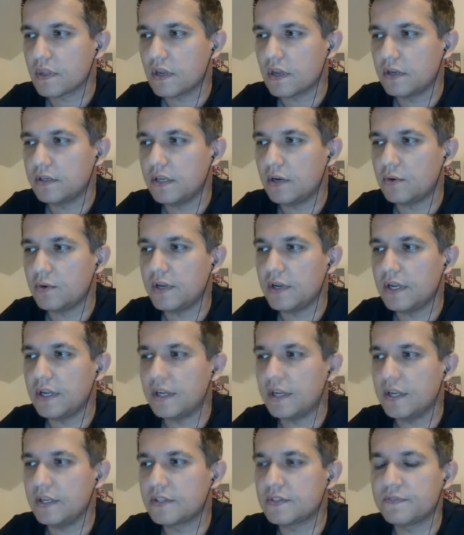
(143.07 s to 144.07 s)
Now,
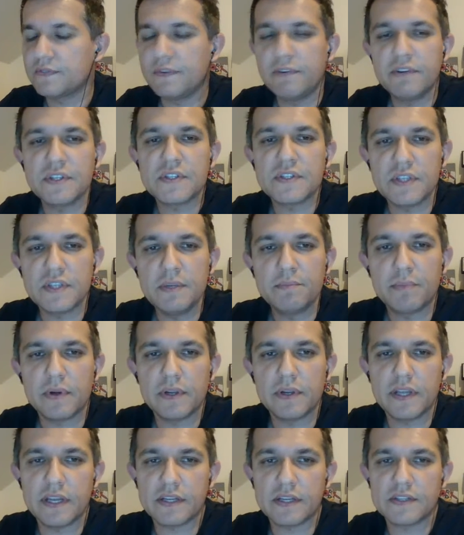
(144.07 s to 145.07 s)
it's very simple
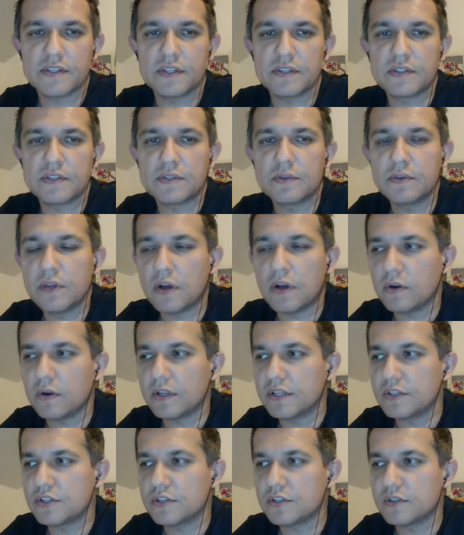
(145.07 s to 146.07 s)
access to
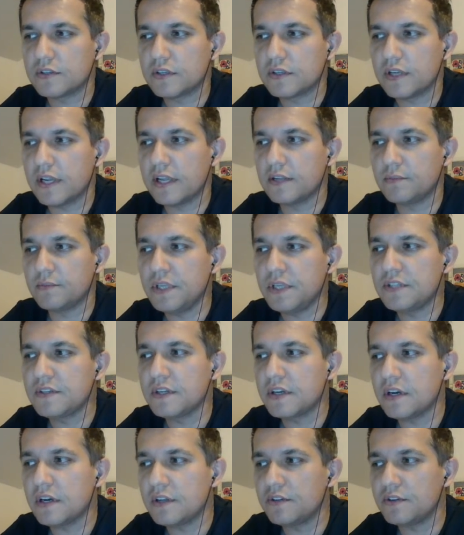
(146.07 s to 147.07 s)
knowledge, and
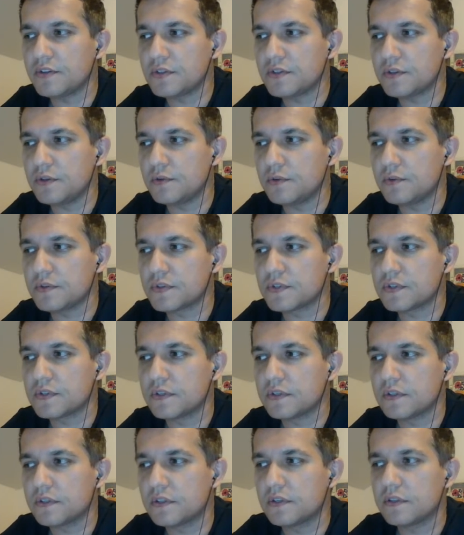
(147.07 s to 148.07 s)
meeting other students
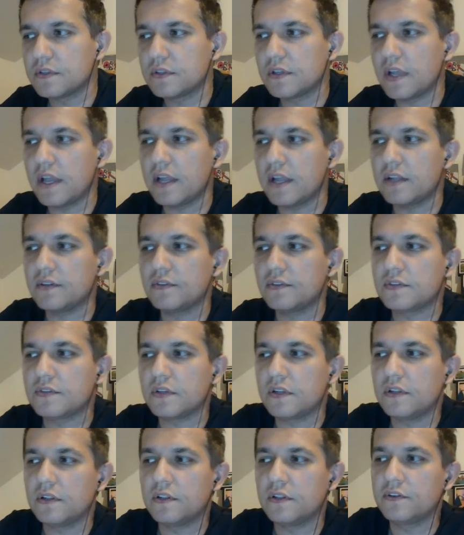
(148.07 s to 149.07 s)
and
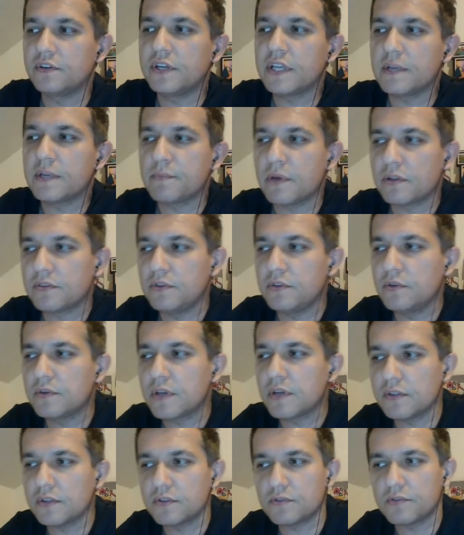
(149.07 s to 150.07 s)
learning about new
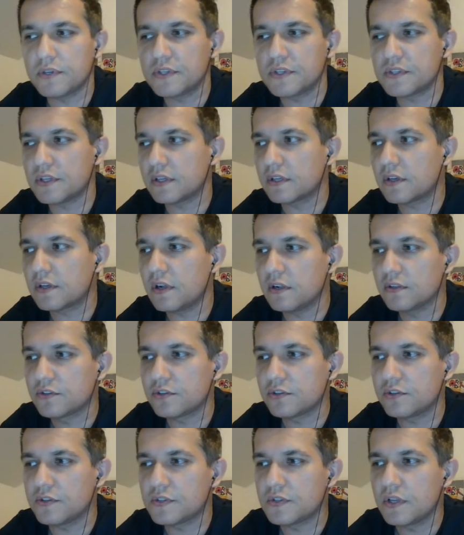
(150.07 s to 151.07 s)
countries and
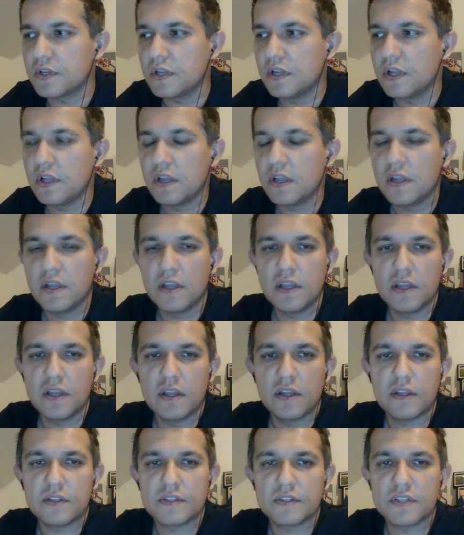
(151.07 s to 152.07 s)
cultures.
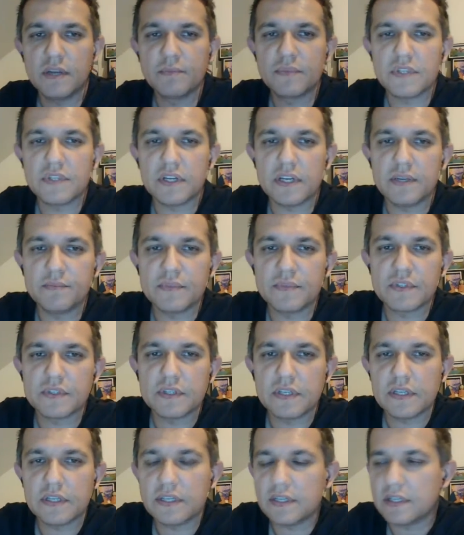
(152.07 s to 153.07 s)
Sometimes
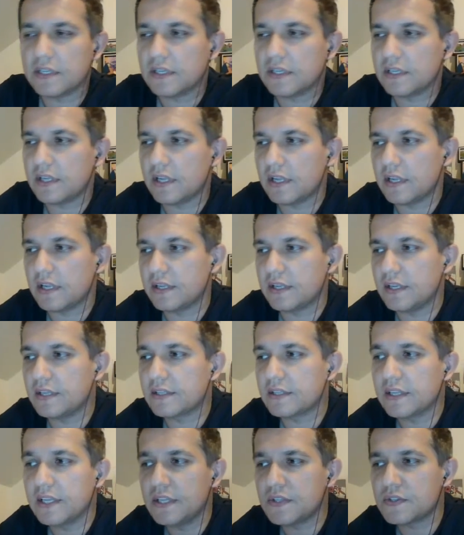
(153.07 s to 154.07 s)

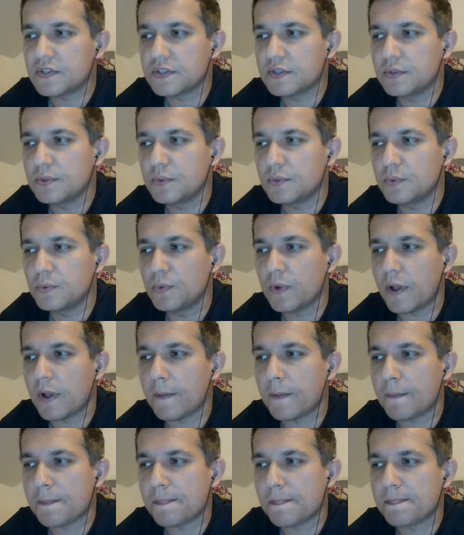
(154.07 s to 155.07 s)
it leads to
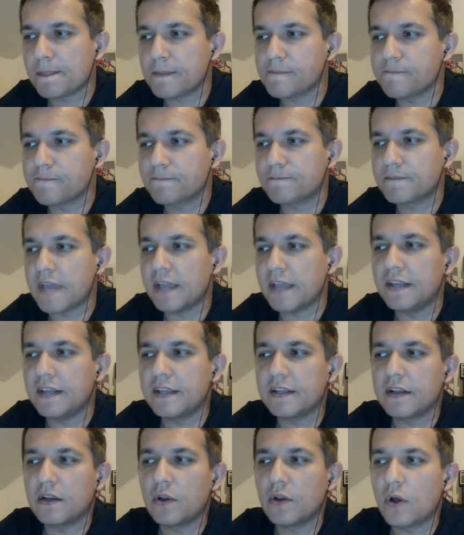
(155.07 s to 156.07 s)
gaining
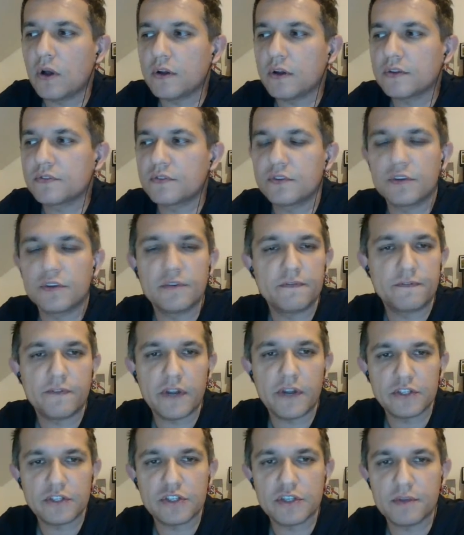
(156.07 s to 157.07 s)
long-term
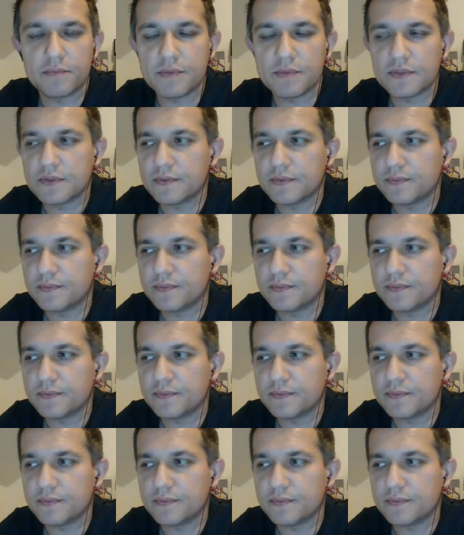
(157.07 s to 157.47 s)
friendships,